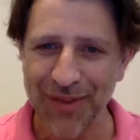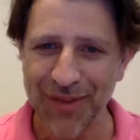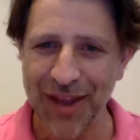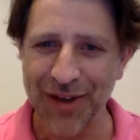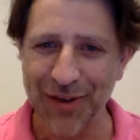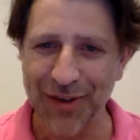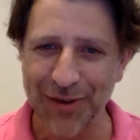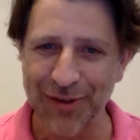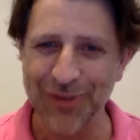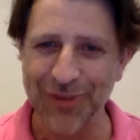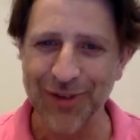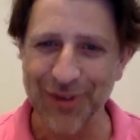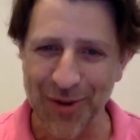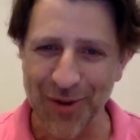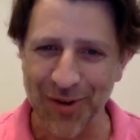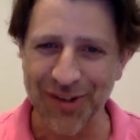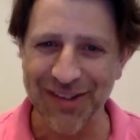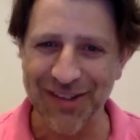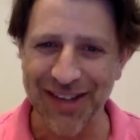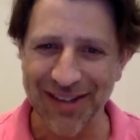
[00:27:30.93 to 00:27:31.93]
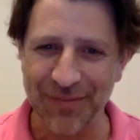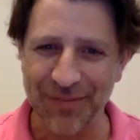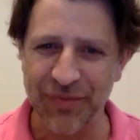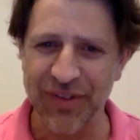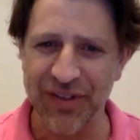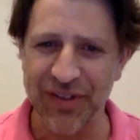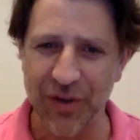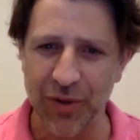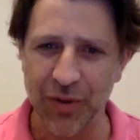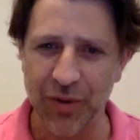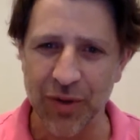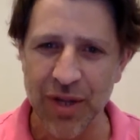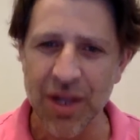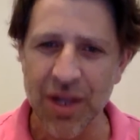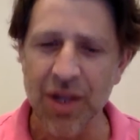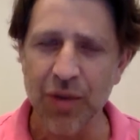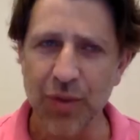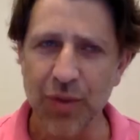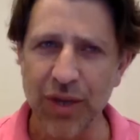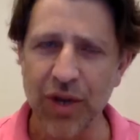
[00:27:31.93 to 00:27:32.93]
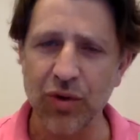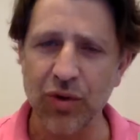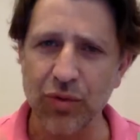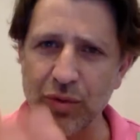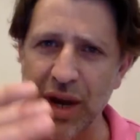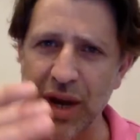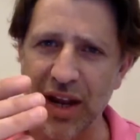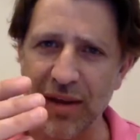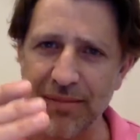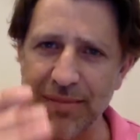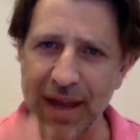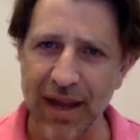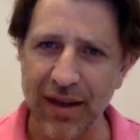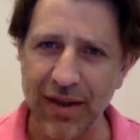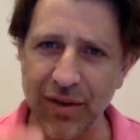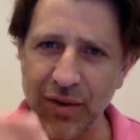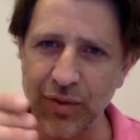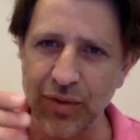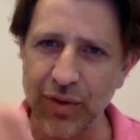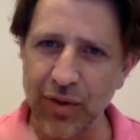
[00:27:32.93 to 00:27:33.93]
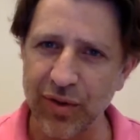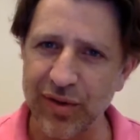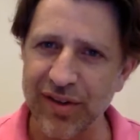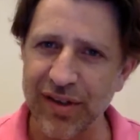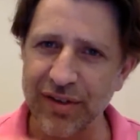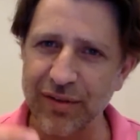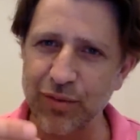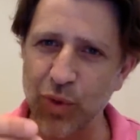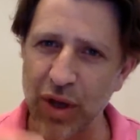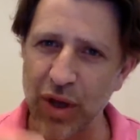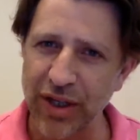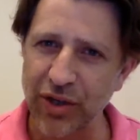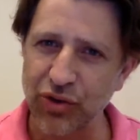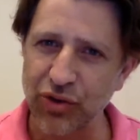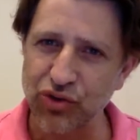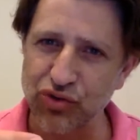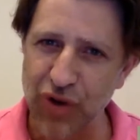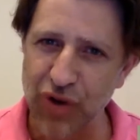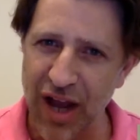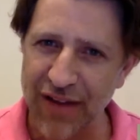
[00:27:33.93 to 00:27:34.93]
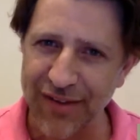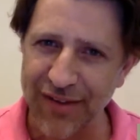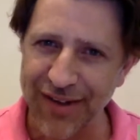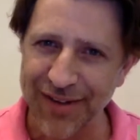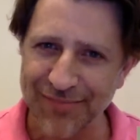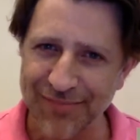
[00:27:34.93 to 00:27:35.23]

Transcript: I don't know if you noticed that. Mm-hmm. So we don't recommend you use it while you're driving.